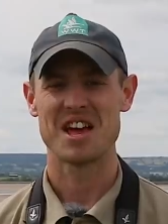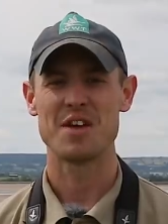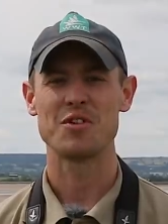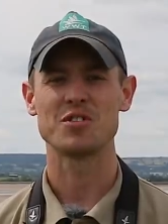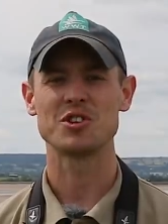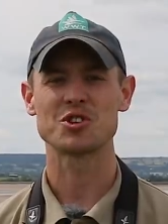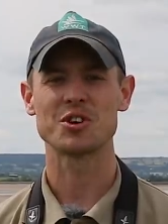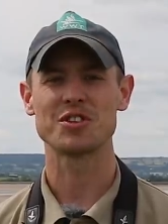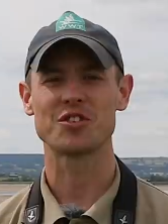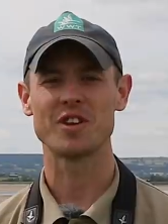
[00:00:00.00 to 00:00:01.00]
If you've
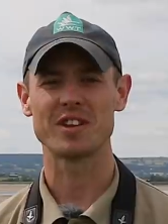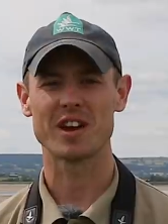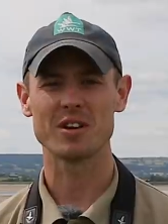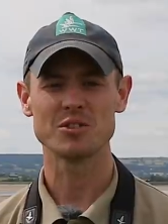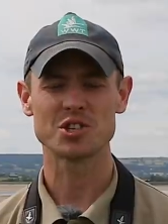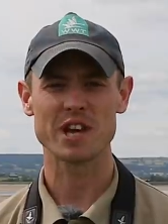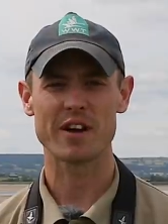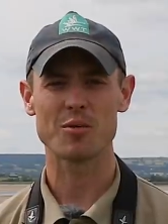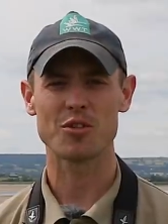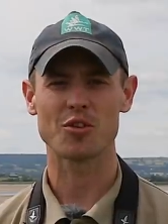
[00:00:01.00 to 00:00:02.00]
enjoyed this video,
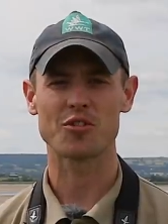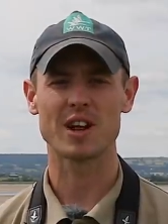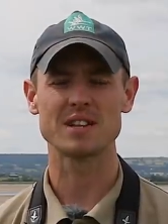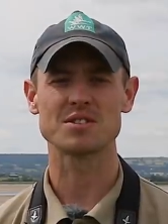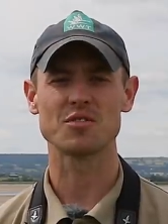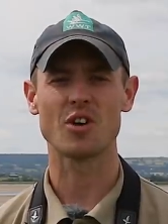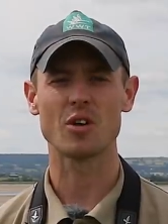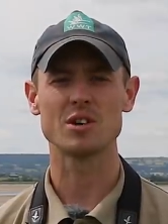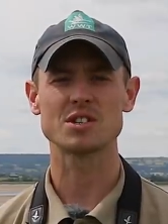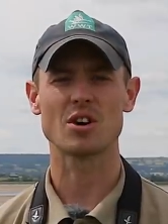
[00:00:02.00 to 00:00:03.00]
share it with your friends and
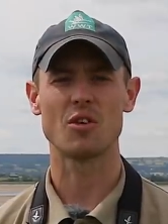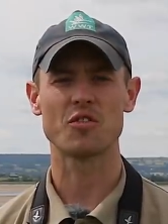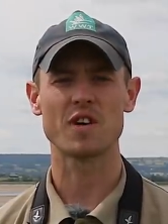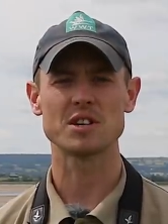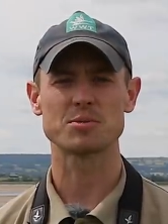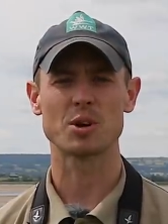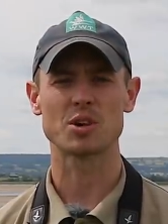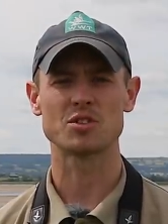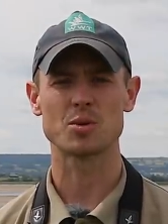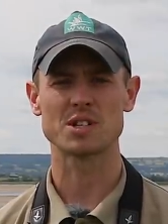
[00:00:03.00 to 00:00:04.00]
followers on Facebook
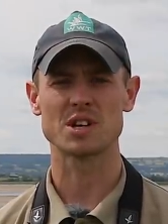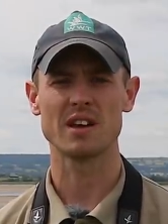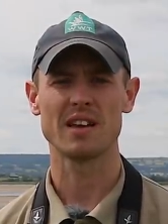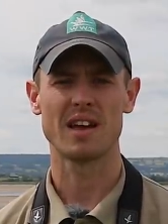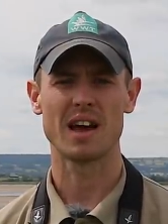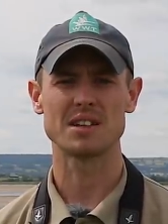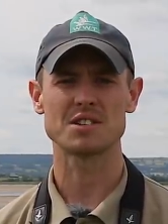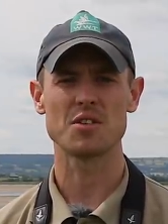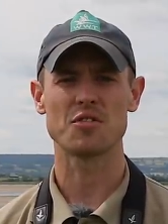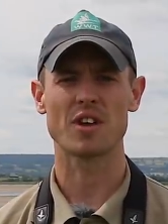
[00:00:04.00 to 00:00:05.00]
and Twitter, and
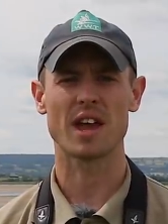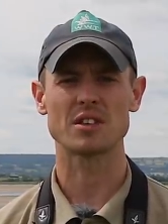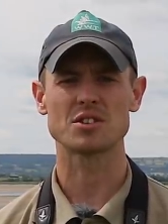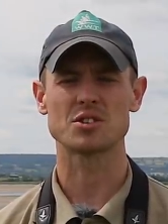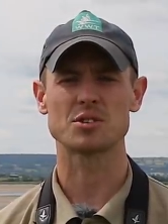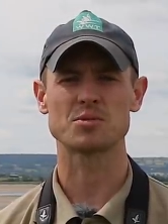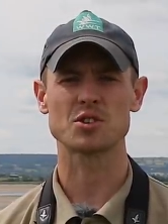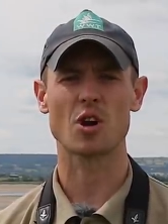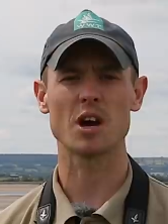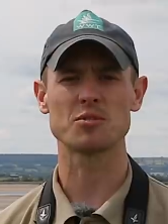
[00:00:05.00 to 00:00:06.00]
don't forget to
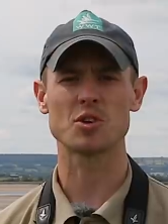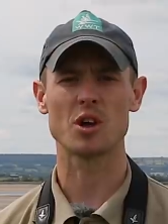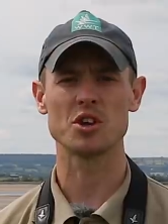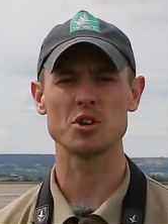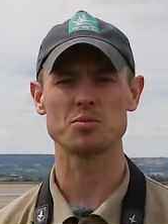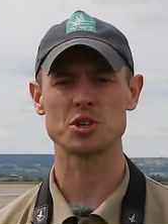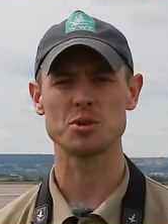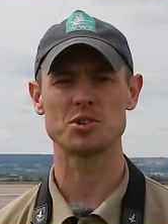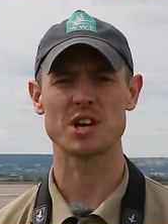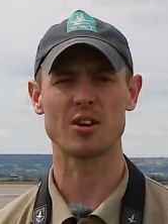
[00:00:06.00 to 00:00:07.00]
subscribe to our
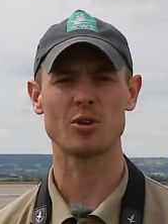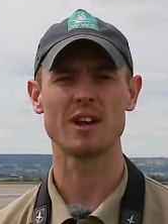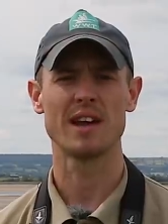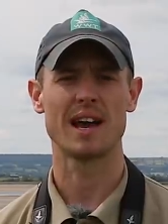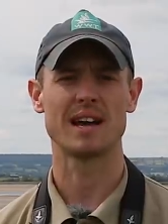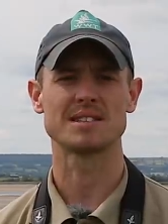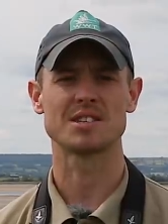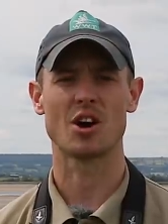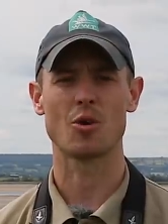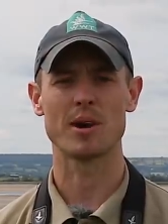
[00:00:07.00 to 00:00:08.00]
YouTube channel and
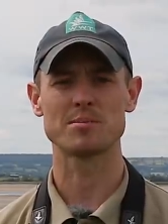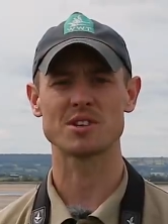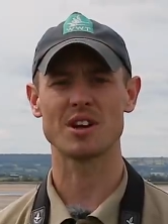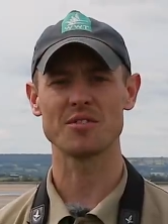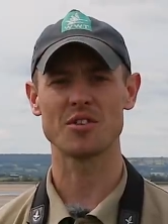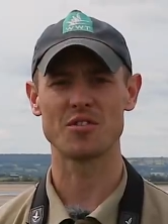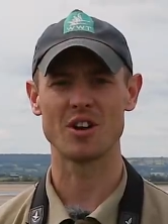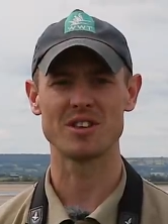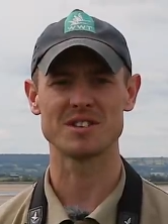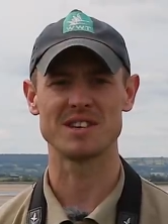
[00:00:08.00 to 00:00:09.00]
see our website for
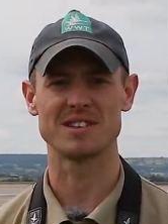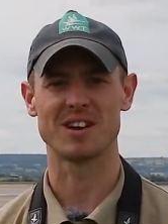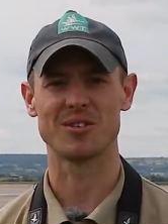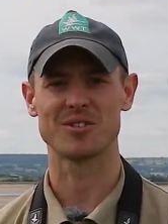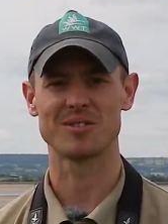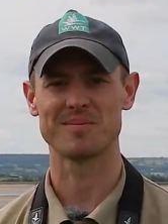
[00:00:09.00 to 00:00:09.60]
further details.